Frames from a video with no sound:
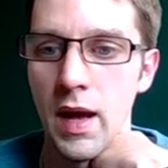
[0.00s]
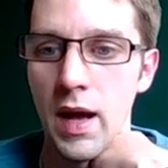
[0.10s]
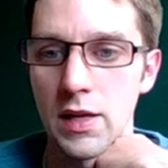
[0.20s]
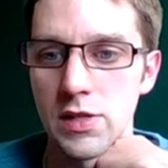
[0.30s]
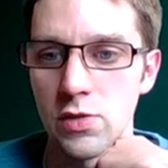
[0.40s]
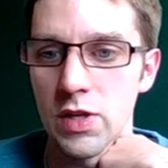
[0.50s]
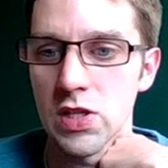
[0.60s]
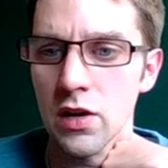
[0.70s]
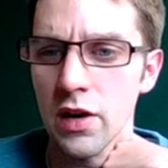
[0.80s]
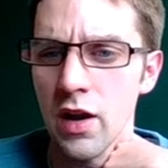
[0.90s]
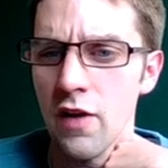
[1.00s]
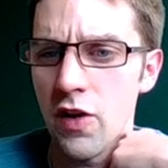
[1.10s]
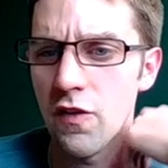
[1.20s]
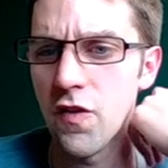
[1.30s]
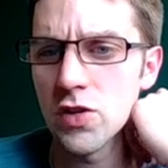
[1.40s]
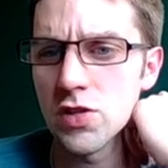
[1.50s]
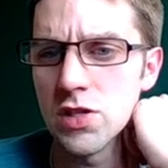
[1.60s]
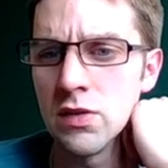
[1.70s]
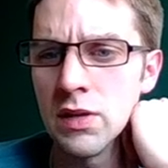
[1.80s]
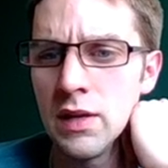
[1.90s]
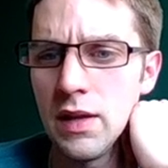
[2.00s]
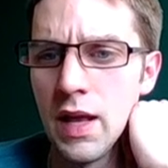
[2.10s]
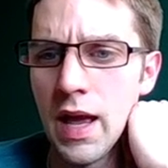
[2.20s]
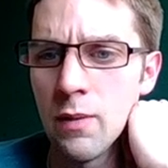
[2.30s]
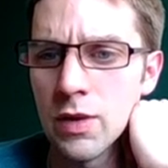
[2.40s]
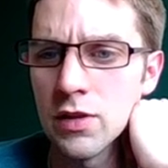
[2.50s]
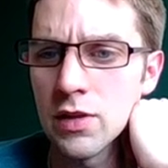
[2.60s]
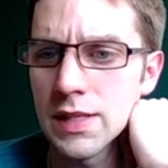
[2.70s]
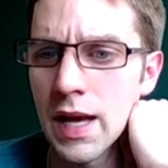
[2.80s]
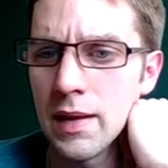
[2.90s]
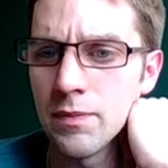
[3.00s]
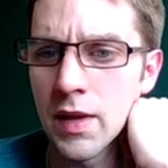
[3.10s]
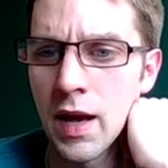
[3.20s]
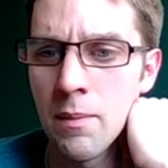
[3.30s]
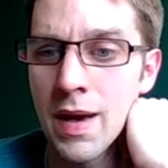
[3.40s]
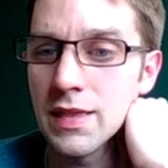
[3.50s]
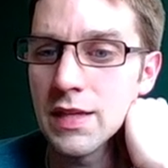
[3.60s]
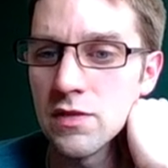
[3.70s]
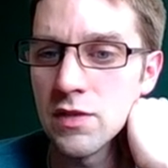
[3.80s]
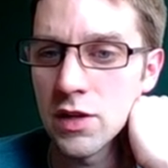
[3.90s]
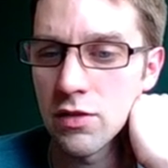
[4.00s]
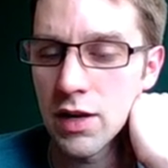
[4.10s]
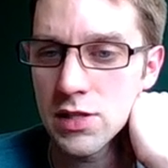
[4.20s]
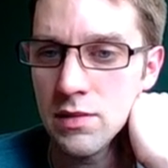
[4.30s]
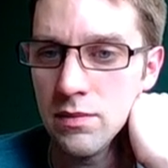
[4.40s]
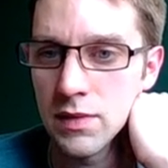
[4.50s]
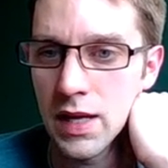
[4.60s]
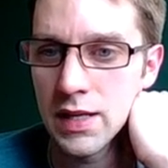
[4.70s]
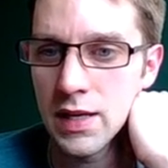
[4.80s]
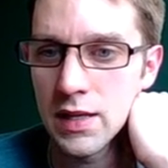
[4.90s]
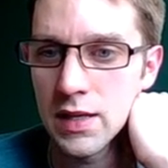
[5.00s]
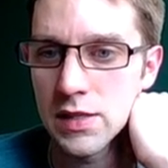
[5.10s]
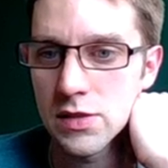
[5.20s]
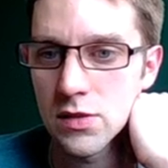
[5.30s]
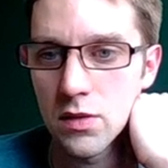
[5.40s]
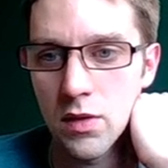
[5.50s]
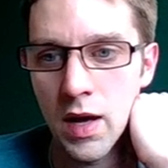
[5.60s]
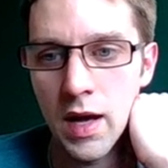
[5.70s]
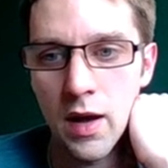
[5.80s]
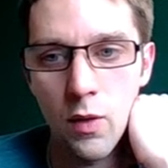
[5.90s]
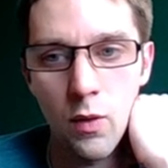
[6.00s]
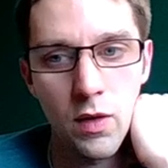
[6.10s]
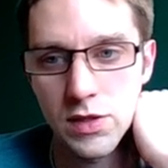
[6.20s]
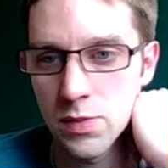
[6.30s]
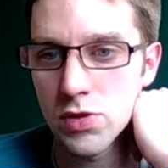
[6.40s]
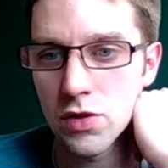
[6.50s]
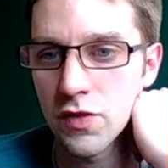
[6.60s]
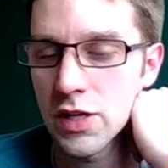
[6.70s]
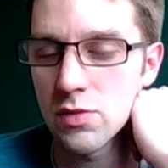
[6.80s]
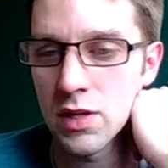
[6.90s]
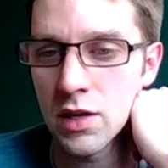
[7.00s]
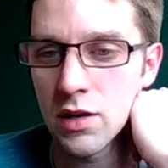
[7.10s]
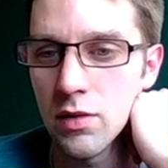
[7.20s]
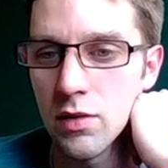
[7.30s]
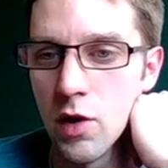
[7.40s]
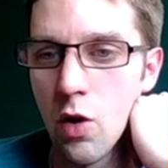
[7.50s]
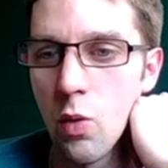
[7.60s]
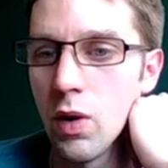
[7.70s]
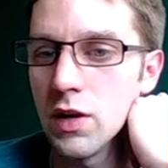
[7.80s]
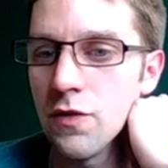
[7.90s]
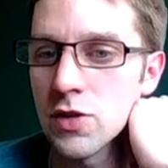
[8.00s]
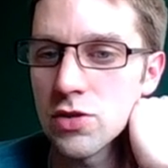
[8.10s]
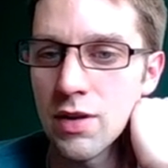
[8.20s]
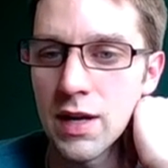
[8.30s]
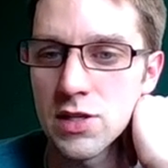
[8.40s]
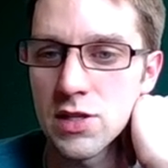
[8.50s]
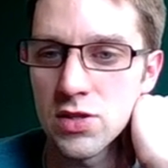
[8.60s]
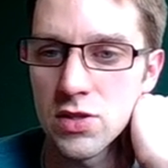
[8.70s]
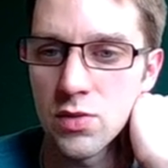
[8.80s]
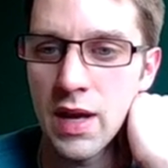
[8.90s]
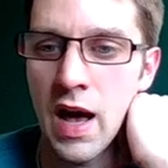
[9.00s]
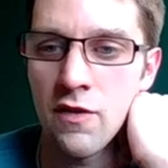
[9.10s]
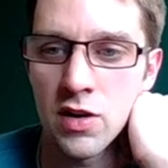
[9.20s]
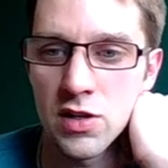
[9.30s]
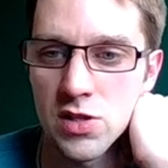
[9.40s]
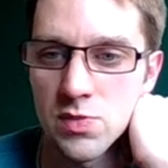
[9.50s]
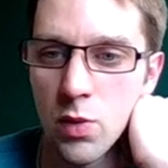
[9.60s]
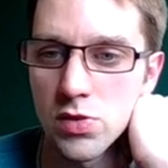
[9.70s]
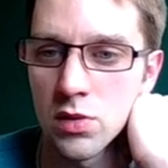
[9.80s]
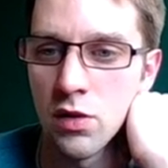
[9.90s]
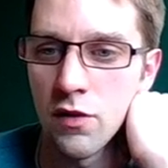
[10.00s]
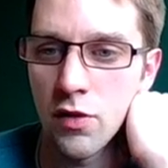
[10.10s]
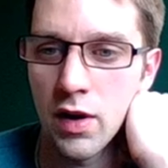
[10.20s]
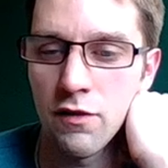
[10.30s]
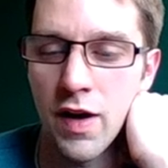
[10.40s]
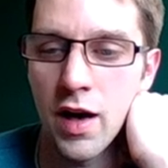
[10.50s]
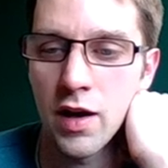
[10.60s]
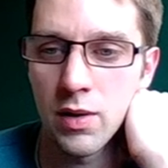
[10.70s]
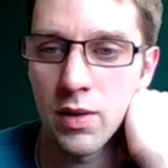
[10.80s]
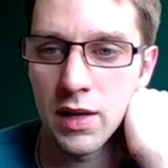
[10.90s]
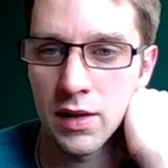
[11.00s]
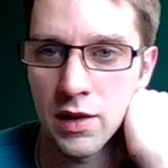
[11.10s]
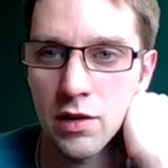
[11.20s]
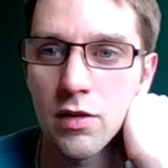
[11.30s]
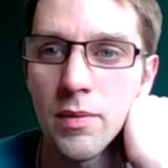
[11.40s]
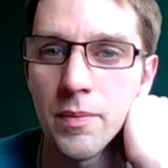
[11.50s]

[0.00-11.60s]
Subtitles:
So we started off in our first unit and we looked at methods of integration. The idea is, suppose you're faced with an integral, what different strategies do we have at our disposal for evaluating an integral?